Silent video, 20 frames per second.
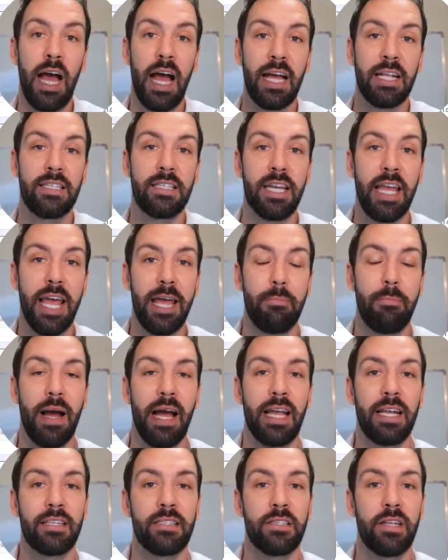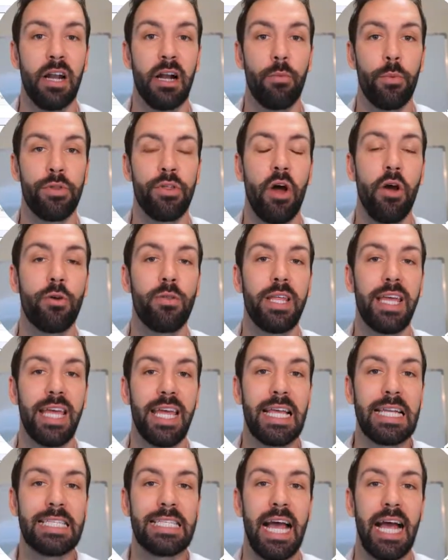Ads campaign set up with
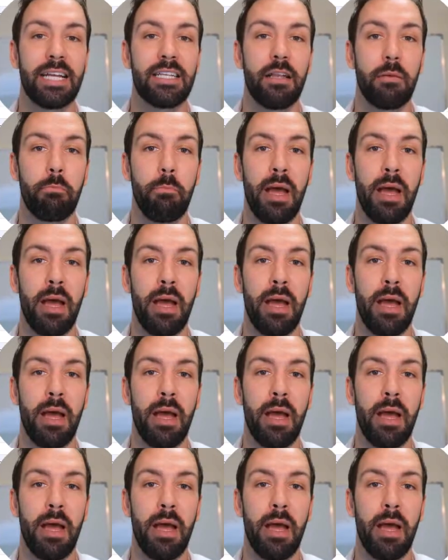only exact